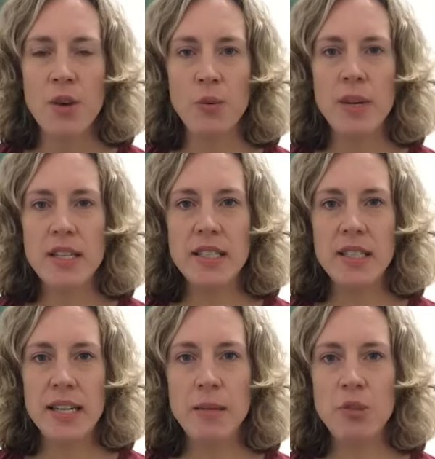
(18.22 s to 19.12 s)
we
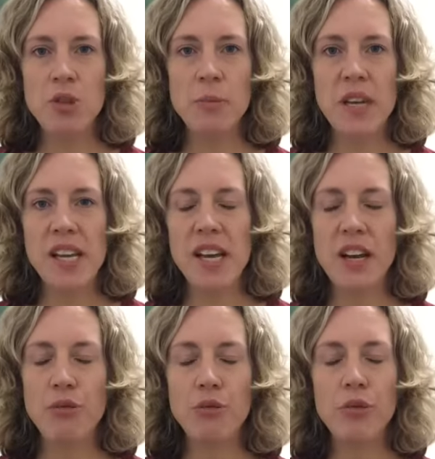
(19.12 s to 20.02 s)
seem to be
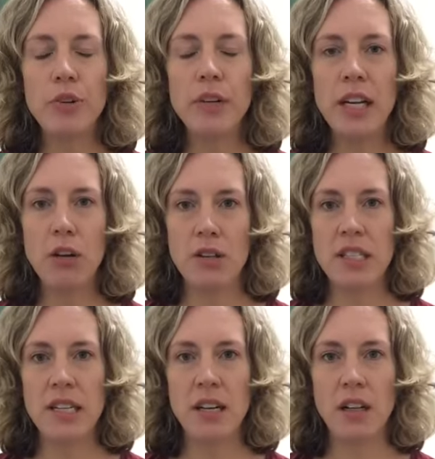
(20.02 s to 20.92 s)
getting really lost
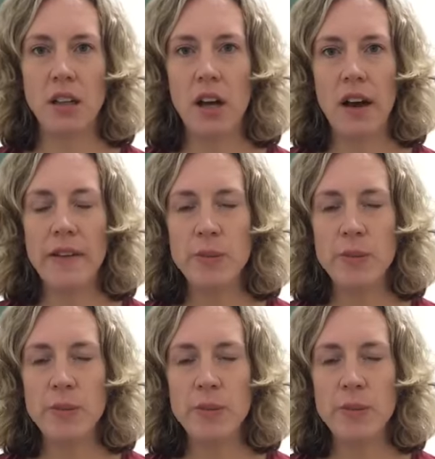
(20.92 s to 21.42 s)
in our lives.